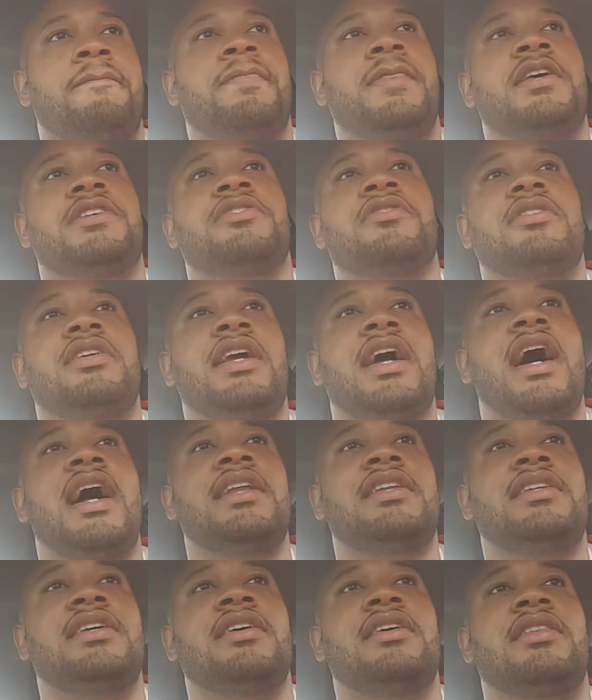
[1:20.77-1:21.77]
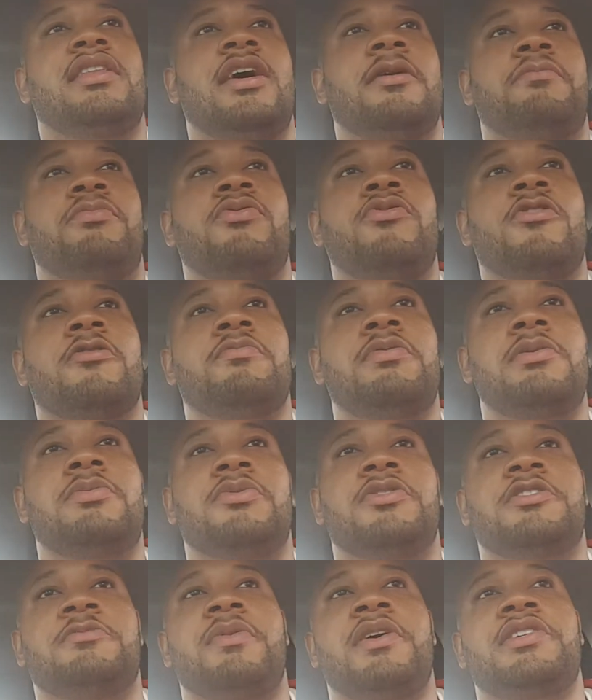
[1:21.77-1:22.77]
And so the idea that poor
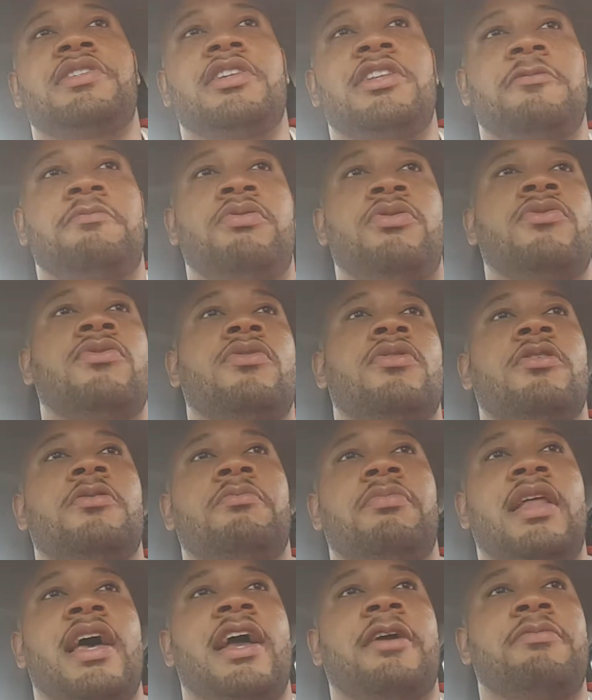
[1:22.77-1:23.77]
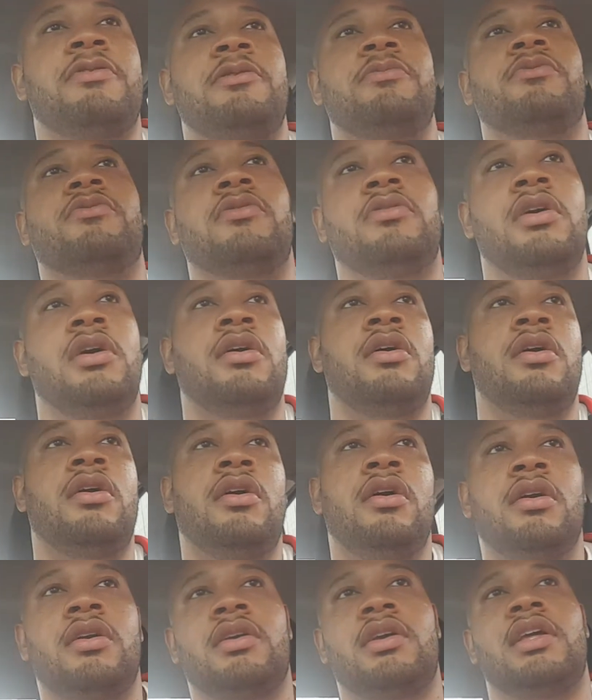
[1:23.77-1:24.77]
people, especially poor black people,
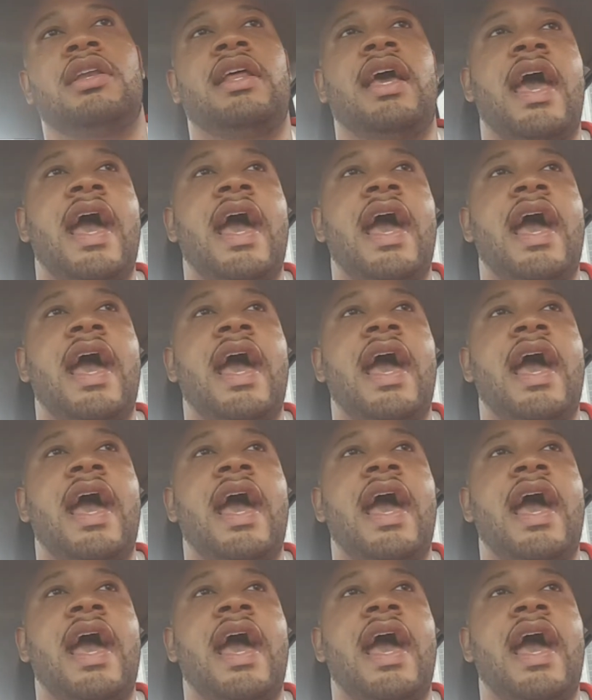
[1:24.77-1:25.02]
can